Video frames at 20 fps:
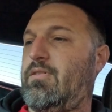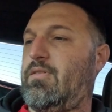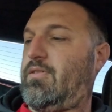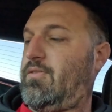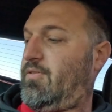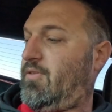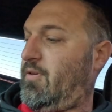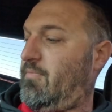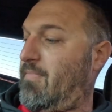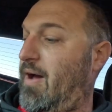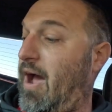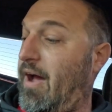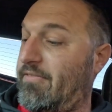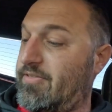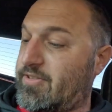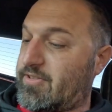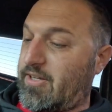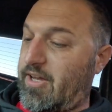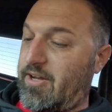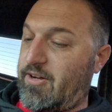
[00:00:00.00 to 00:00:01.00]
MAF
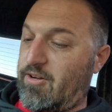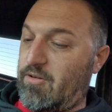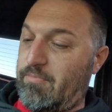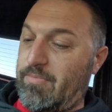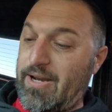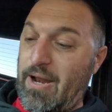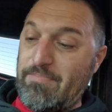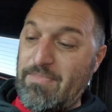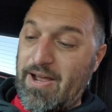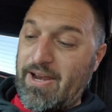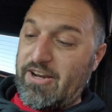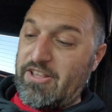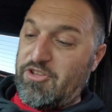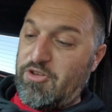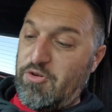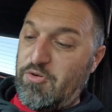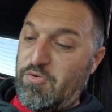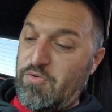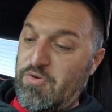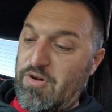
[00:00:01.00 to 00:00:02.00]
scale, but I'm not gonna
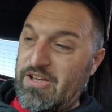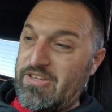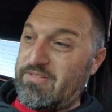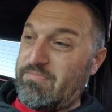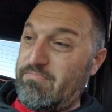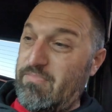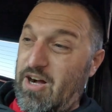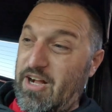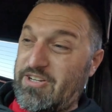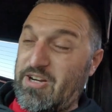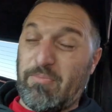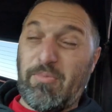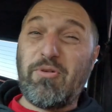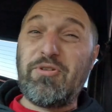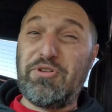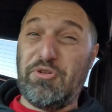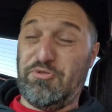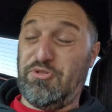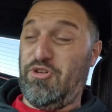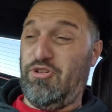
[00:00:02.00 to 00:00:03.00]
do as much. I'll
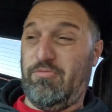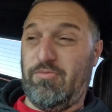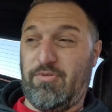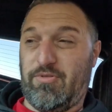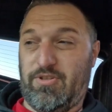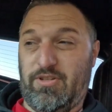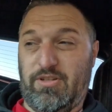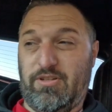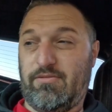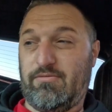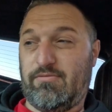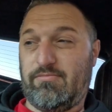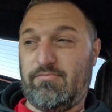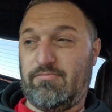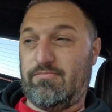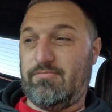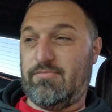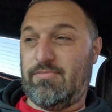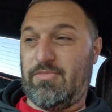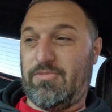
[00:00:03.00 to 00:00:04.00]
probably do 2%
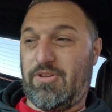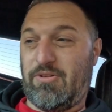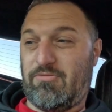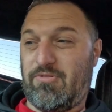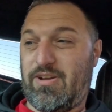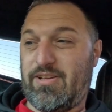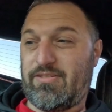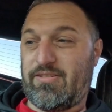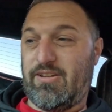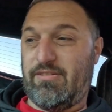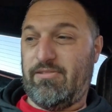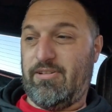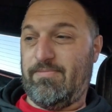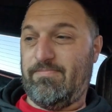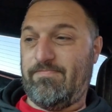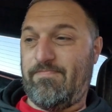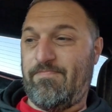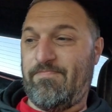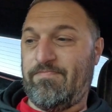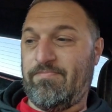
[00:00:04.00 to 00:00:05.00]
on the rest of it,
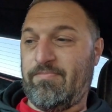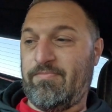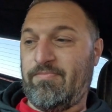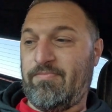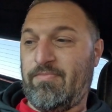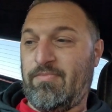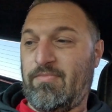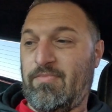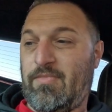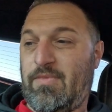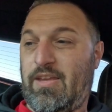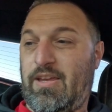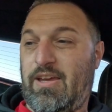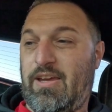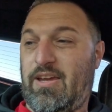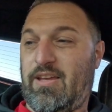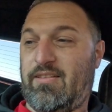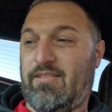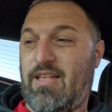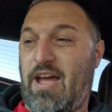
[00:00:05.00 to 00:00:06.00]

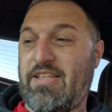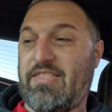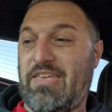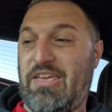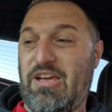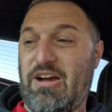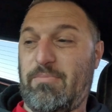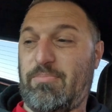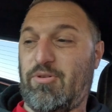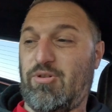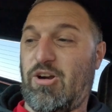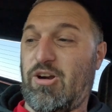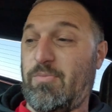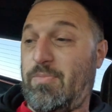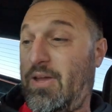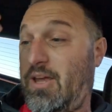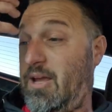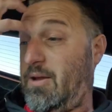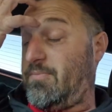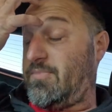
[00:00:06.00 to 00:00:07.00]
and like the upper
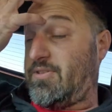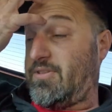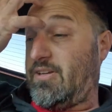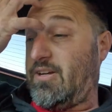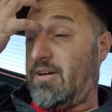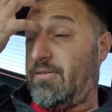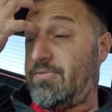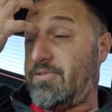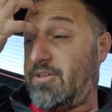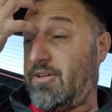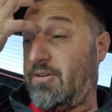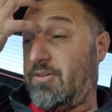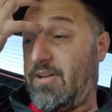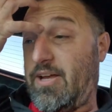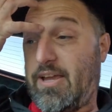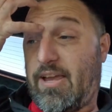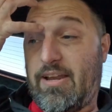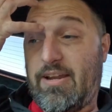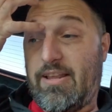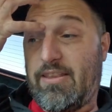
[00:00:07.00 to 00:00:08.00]
RPM stuff. So
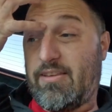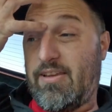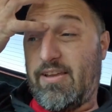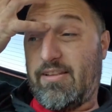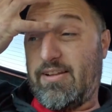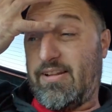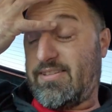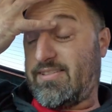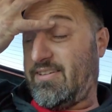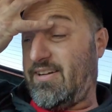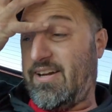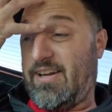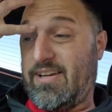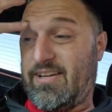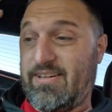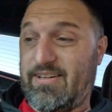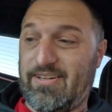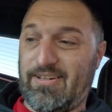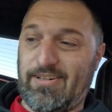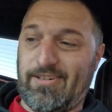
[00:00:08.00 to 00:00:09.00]
like anything that's like